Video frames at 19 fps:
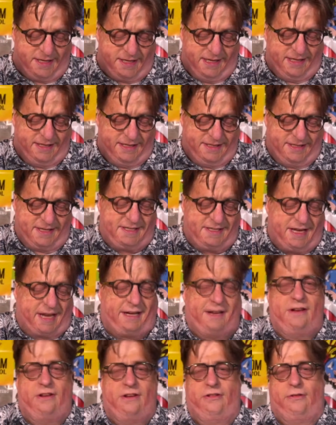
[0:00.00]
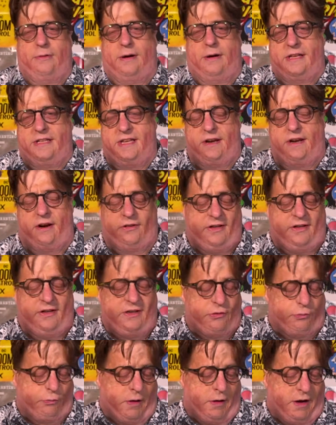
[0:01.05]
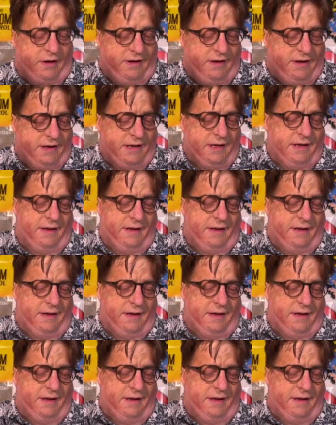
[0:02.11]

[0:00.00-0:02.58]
This is the second issue on Zdarsky's run.